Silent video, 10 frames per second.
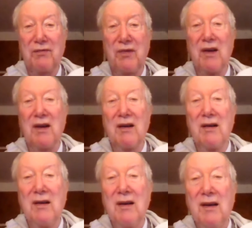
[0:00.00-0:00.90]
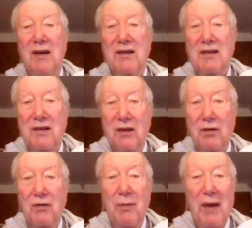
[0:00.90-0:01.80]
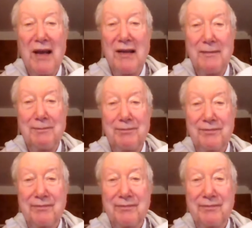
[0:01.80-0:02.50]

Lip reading: fear still remain.